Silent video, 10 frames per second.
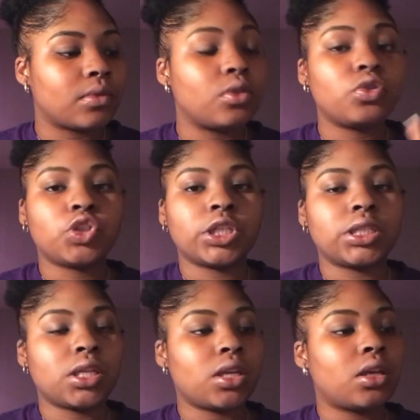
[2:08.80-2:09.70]

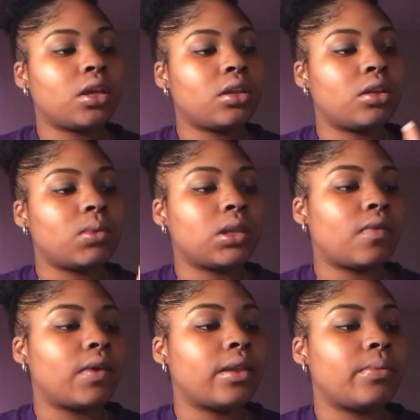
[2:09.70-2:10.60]
nutrition and human
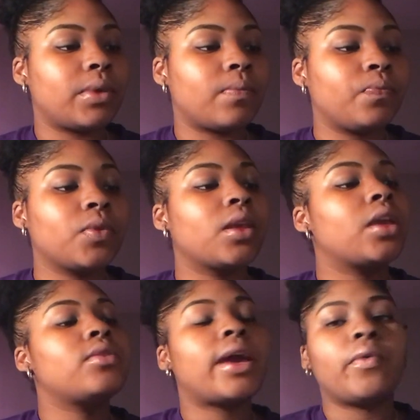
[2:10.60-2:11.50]
development.
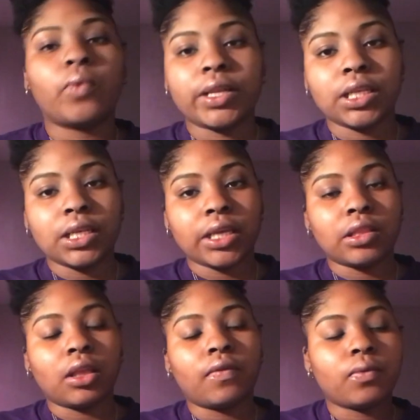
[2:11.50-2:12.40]
And you have 1
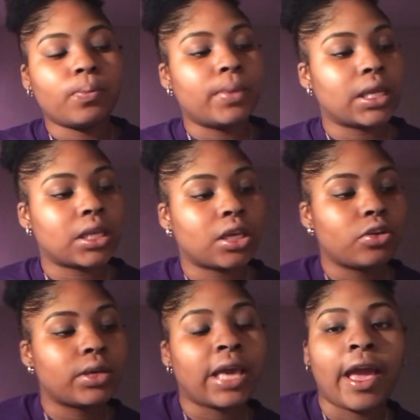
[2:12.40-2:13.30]
elective, meaning
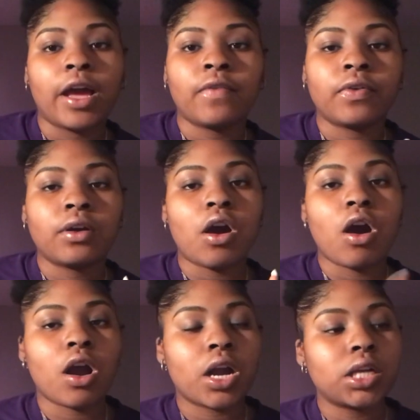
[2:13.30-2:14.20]
you can have
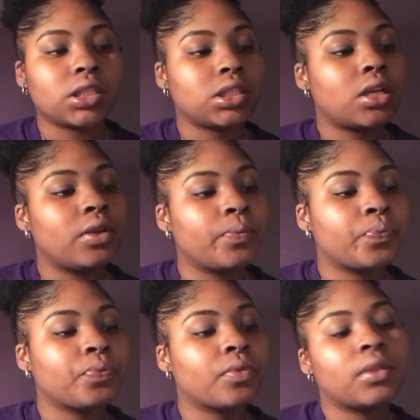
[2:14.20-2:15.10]
art,
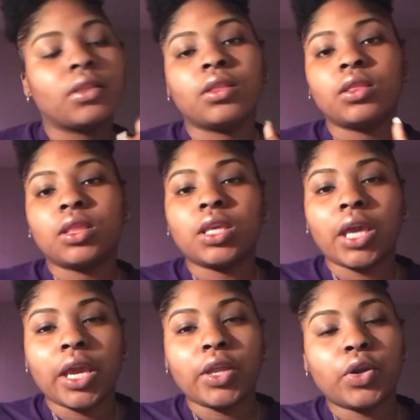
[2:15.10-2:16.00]

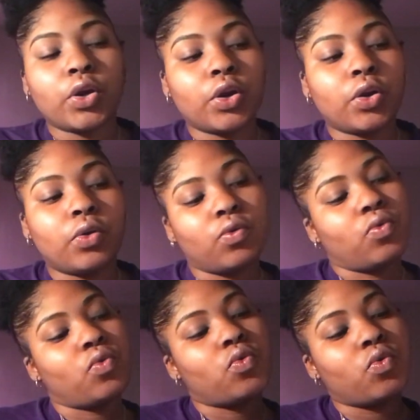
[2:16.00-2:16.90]
theater,
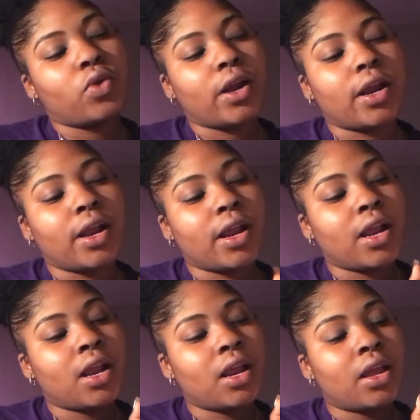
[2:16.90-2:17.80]
or
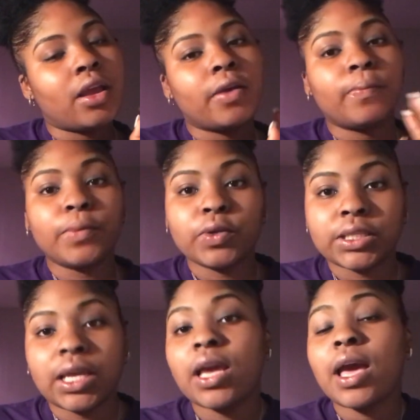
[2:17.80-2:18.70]

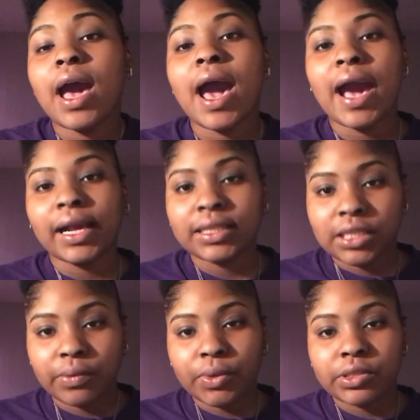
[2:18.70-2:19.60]
music. I
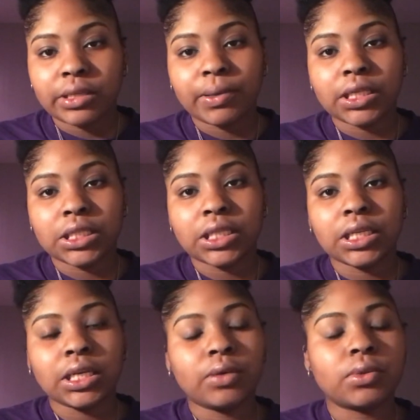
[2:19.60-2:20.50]
took music
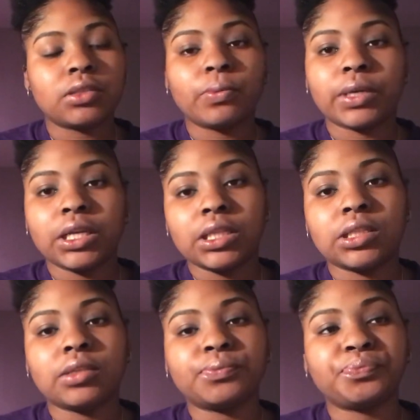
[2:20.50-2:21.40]
personally. It was super easy.